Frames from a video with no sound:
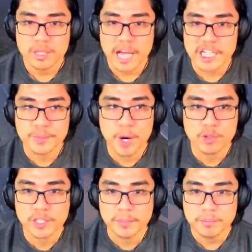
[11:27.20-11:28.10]
I
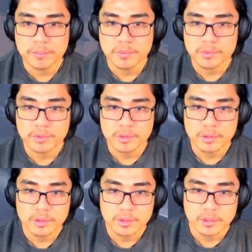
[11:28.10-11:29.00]
smoked him.
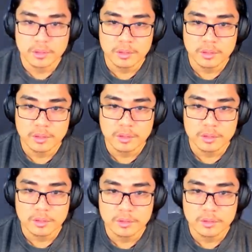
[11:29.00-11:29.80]
Okay.